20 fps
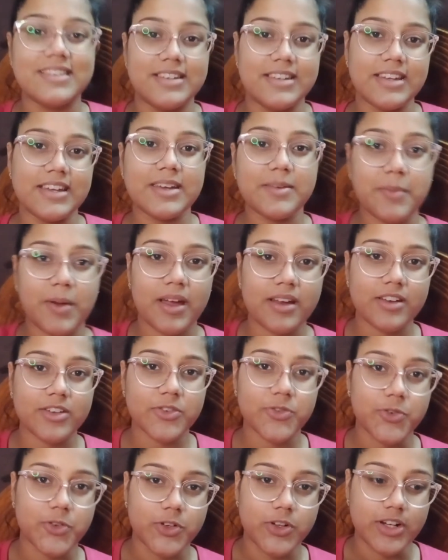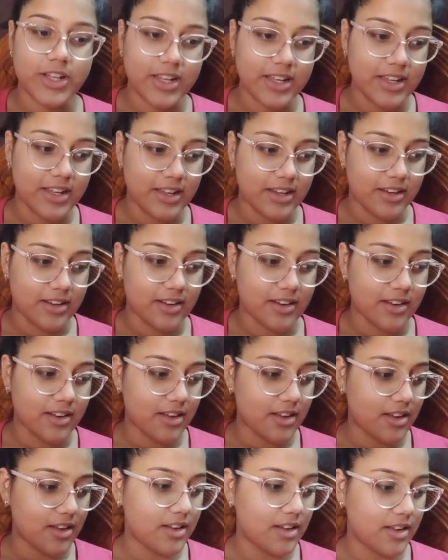D minus 14.
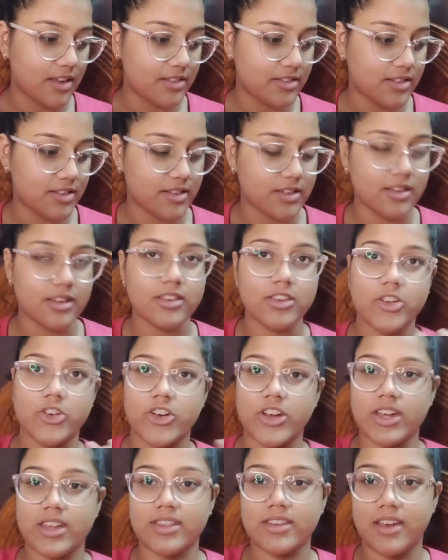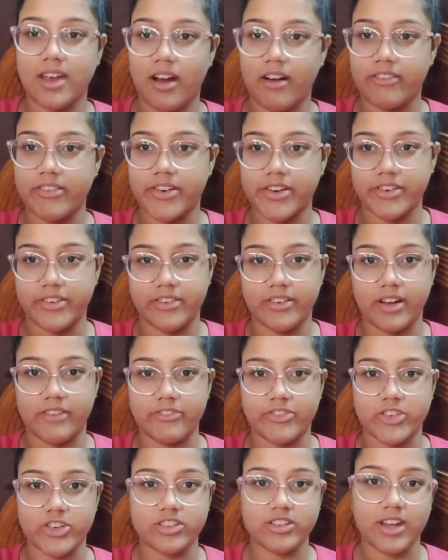It's 3 in the afternoon. I've
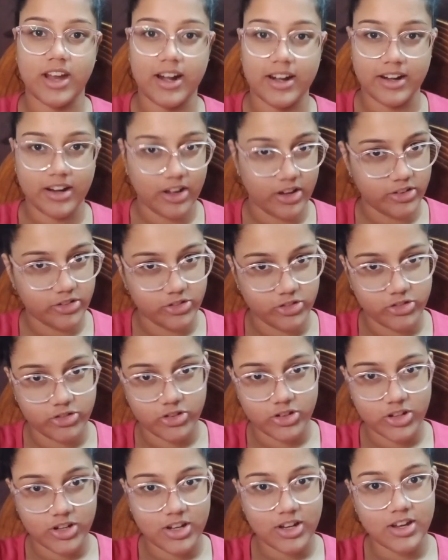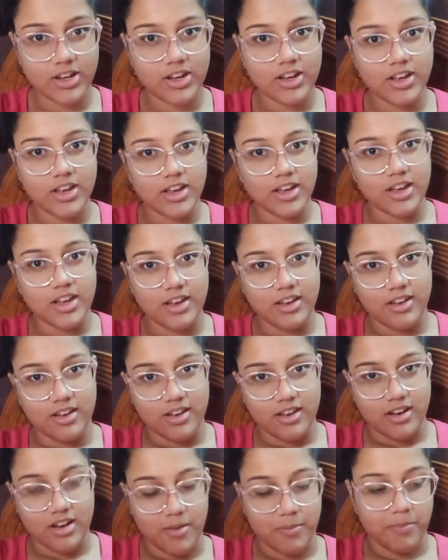just had lunch.
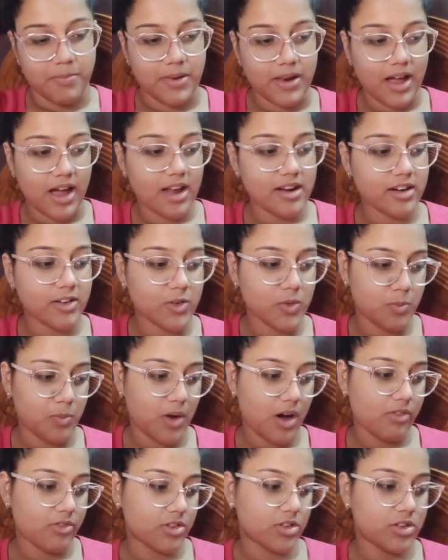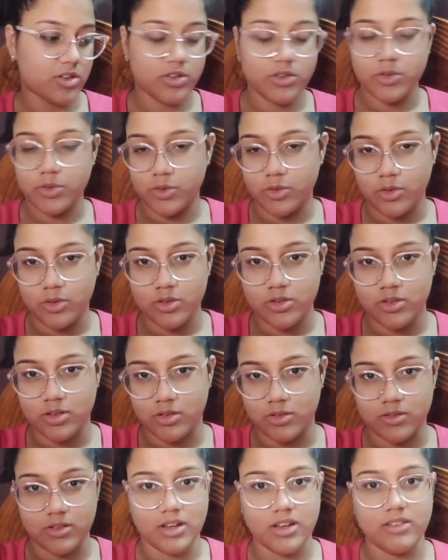I'm planning to power through through
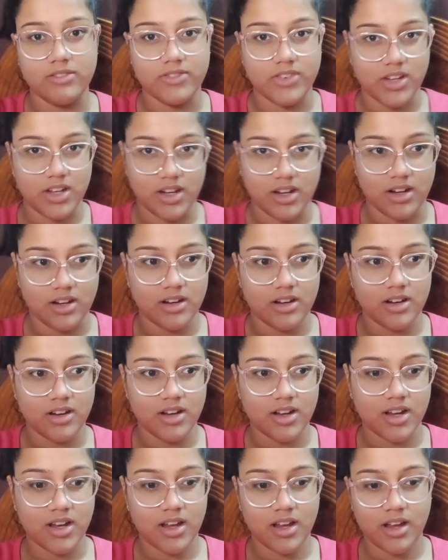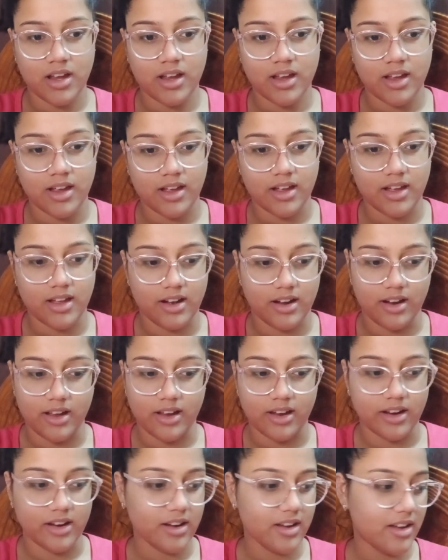the evening and
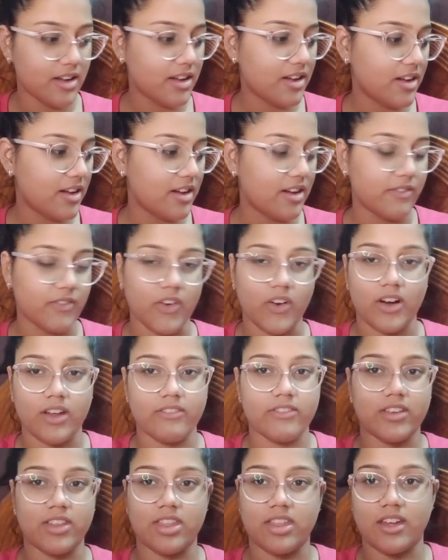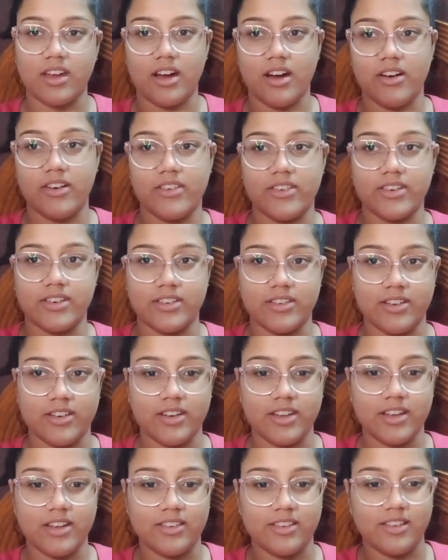like got everything out.
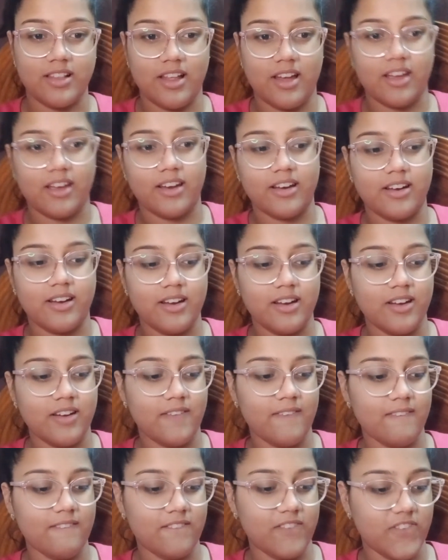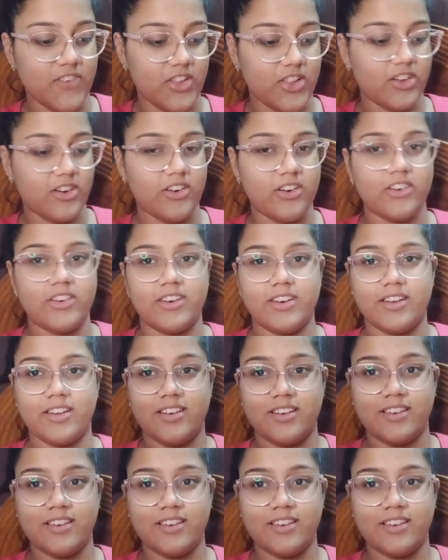Today is like full on